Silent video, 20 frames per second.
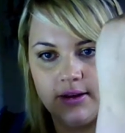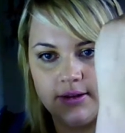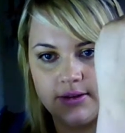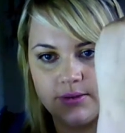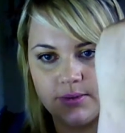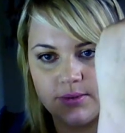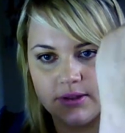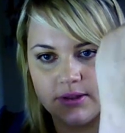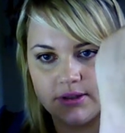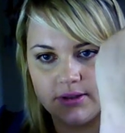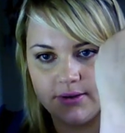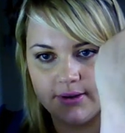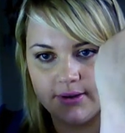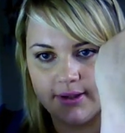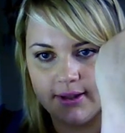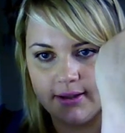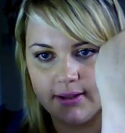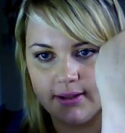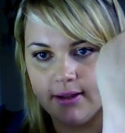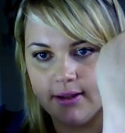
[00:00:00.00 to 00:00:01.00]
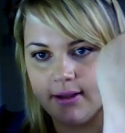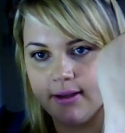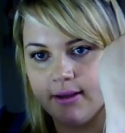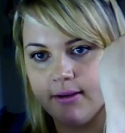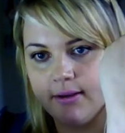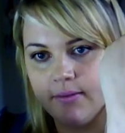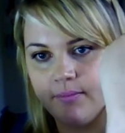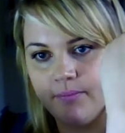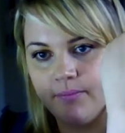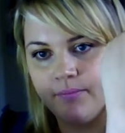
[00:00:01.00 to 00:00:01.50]
That's what it's looking like.
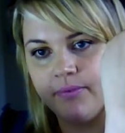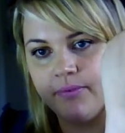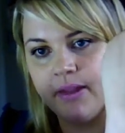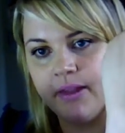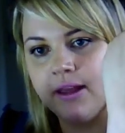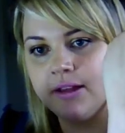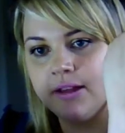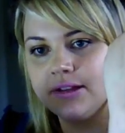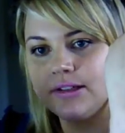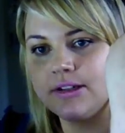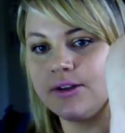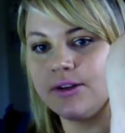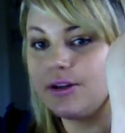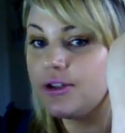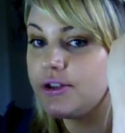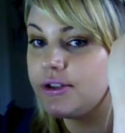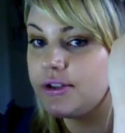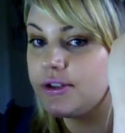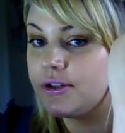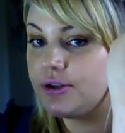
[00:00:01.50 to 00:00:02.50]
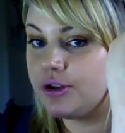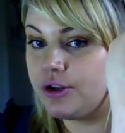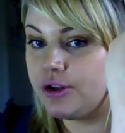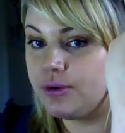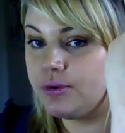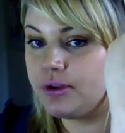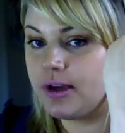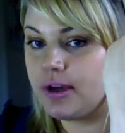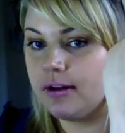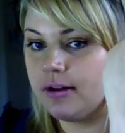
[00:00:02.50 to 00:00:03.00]
So it's a
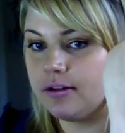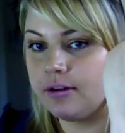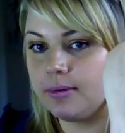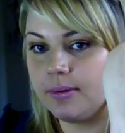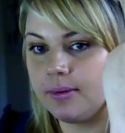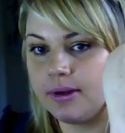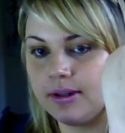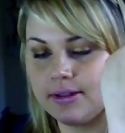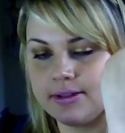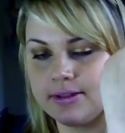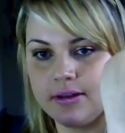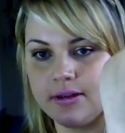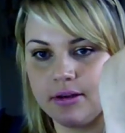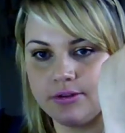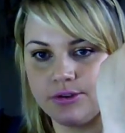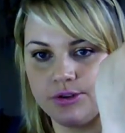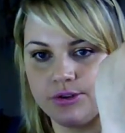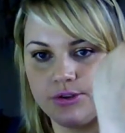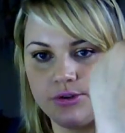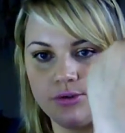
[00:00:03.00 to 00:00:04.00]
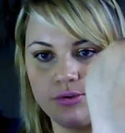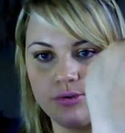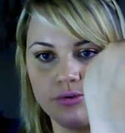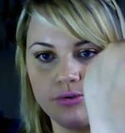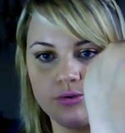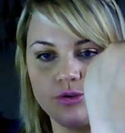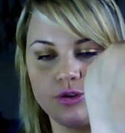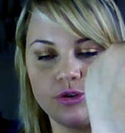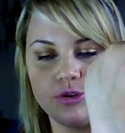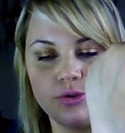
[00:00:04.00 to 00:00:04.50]
nude color, but it's not too
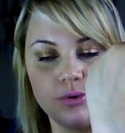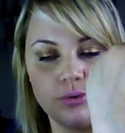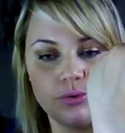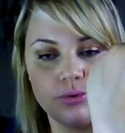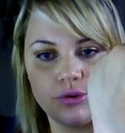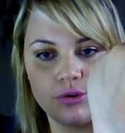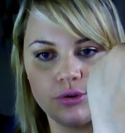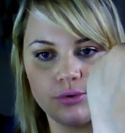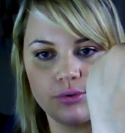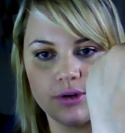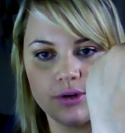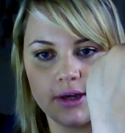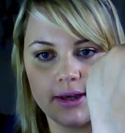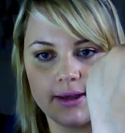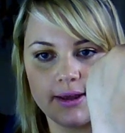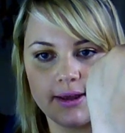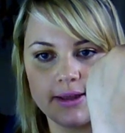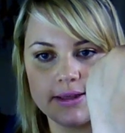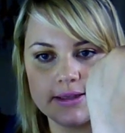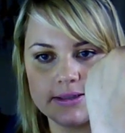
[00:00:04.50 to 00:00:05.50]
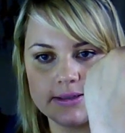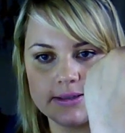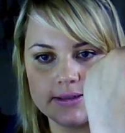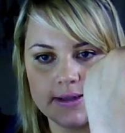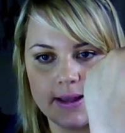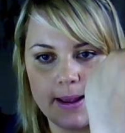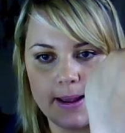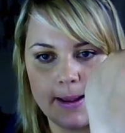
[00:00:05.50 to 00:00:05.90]
nude, I guess.